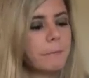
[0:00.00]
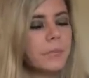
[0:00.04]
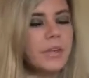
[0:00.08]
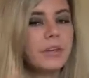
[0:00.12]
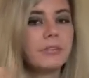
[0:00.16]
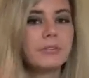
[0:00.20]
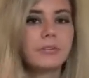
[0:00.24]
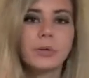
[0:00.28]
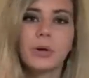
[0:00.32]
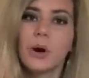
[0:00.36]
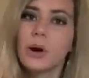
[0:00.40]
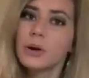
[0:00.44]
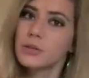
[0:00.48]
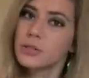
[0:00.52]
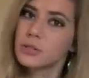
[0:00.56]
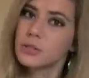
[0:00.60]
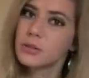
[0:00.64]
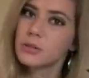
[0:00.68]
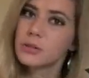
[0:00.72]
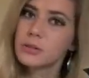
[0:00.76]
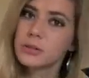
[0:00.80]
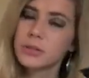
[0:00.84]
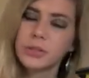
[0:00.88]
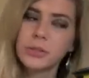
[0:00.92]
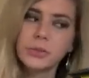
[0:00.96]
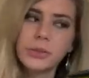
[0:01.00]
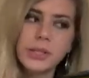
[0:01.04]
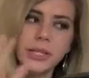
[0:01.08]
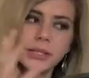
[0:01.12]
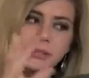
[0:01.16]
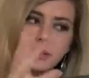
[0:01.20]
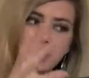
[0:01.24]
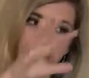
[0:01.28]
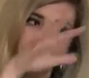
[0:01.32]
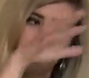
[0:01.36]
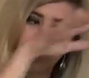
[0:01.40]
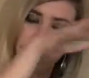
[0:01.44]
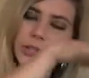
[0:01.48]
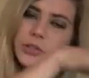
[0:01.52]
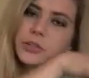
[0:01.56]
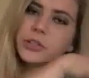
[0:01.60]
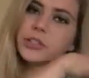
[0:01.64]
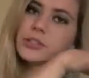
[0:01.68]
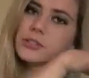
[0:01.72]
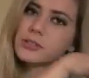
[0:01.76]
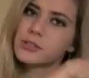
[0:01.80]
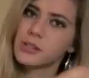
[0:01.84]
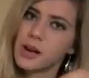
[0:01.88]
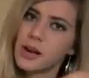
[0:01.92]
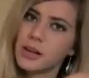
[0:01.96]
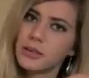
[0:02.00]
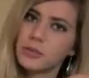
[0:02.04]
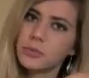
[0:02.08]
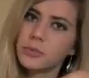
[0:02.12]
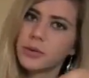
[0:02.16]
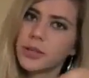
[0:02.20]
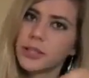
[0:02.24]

if you also, you can, when you're done,